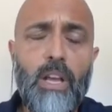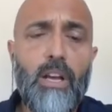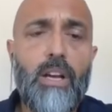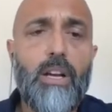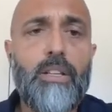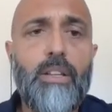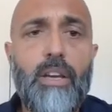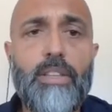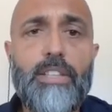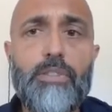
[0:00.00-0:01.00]

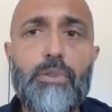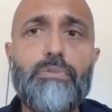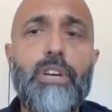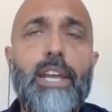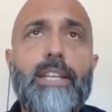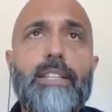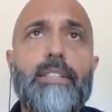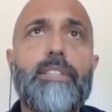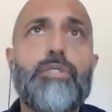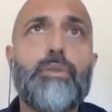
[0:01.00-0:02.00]
And this all
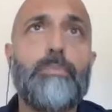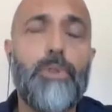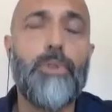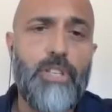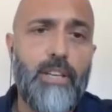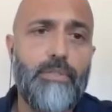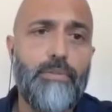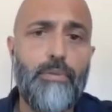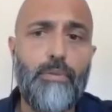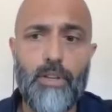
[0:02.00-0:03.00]
related to a project,